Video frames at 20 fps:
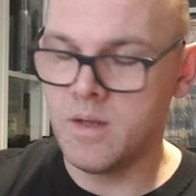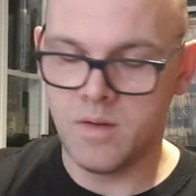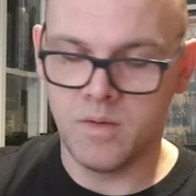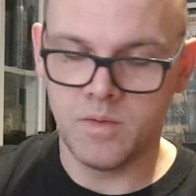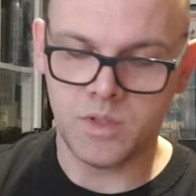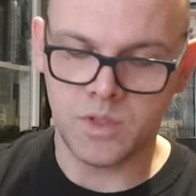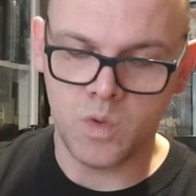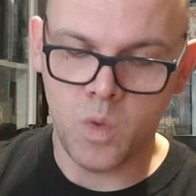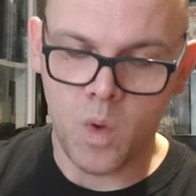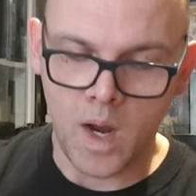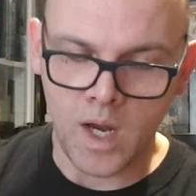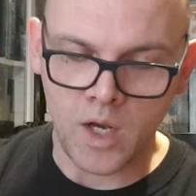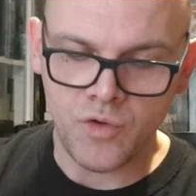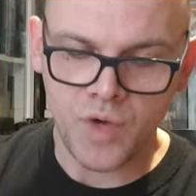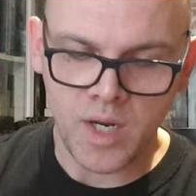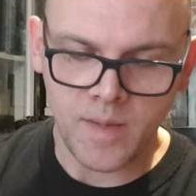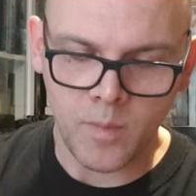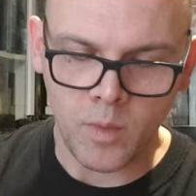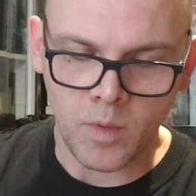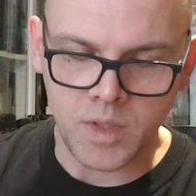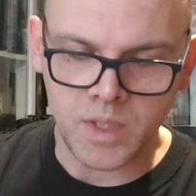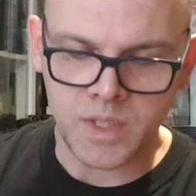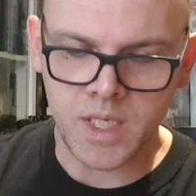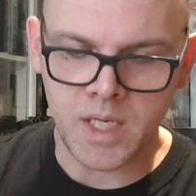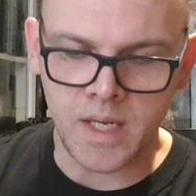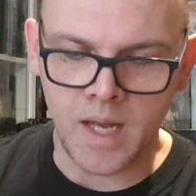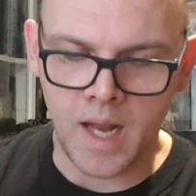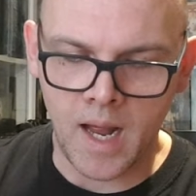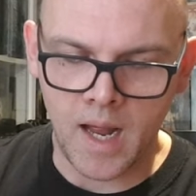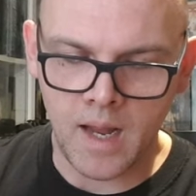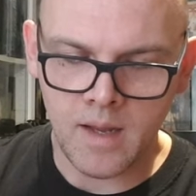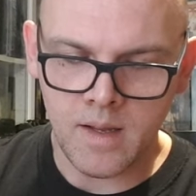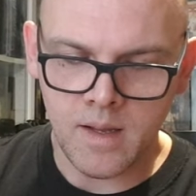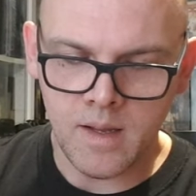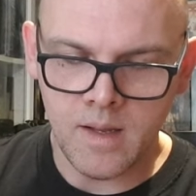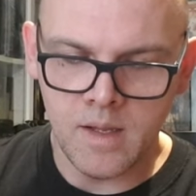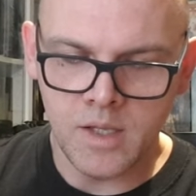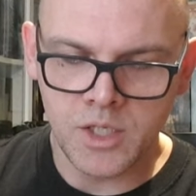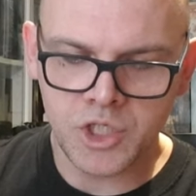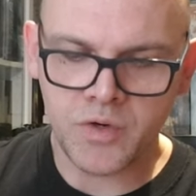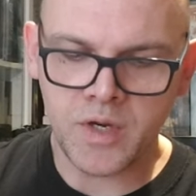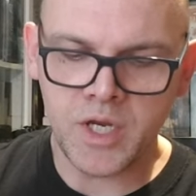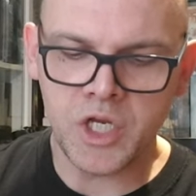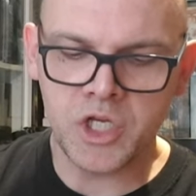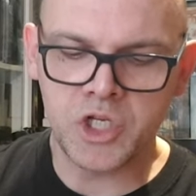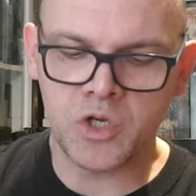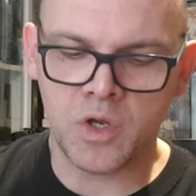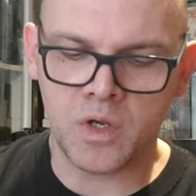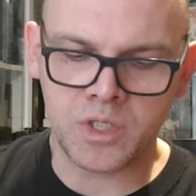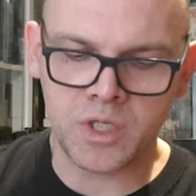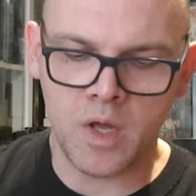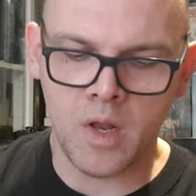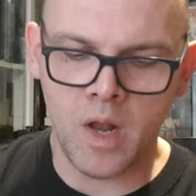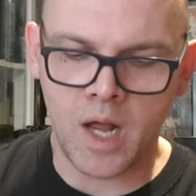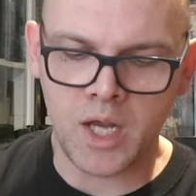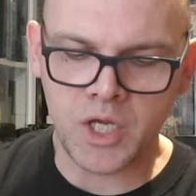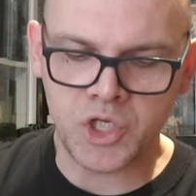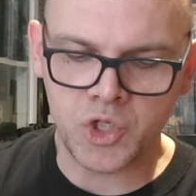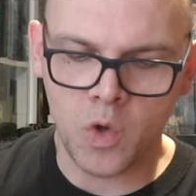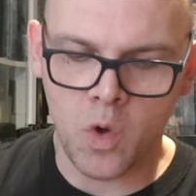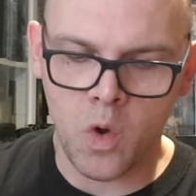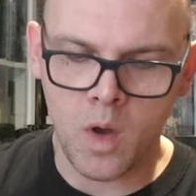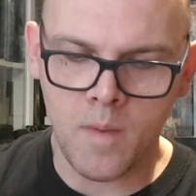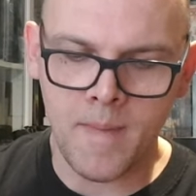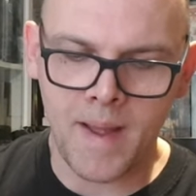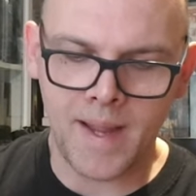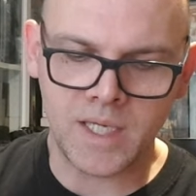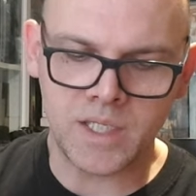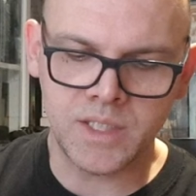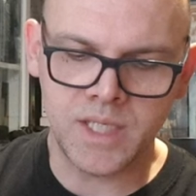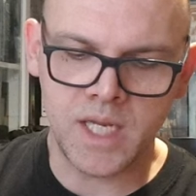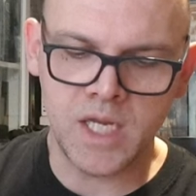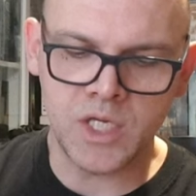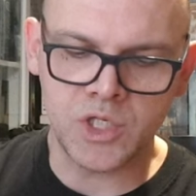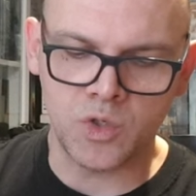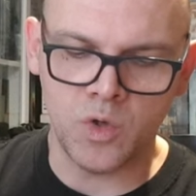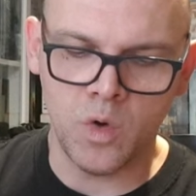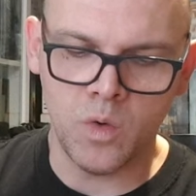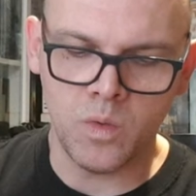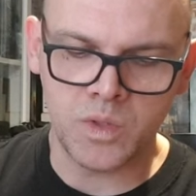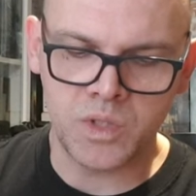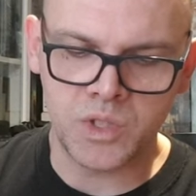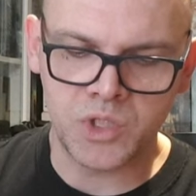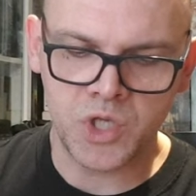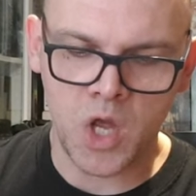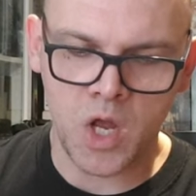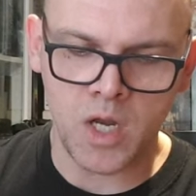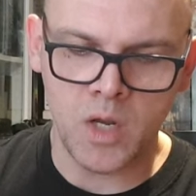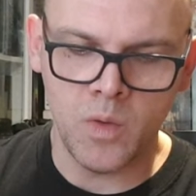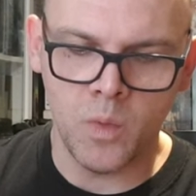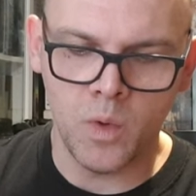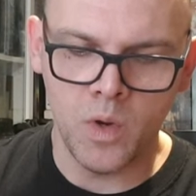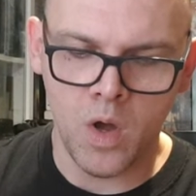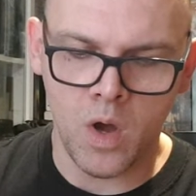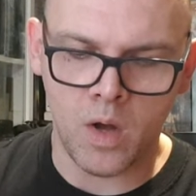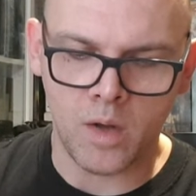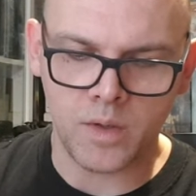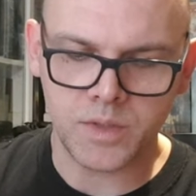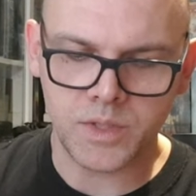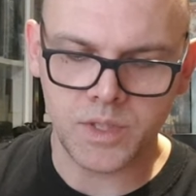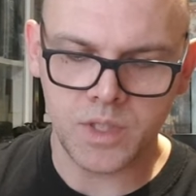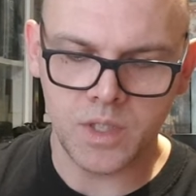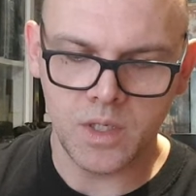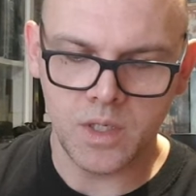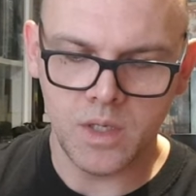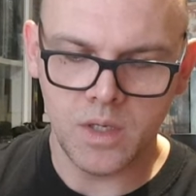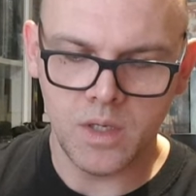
Which is quite incredible to see that. Screenshots that I saw in magazines and all certainly were not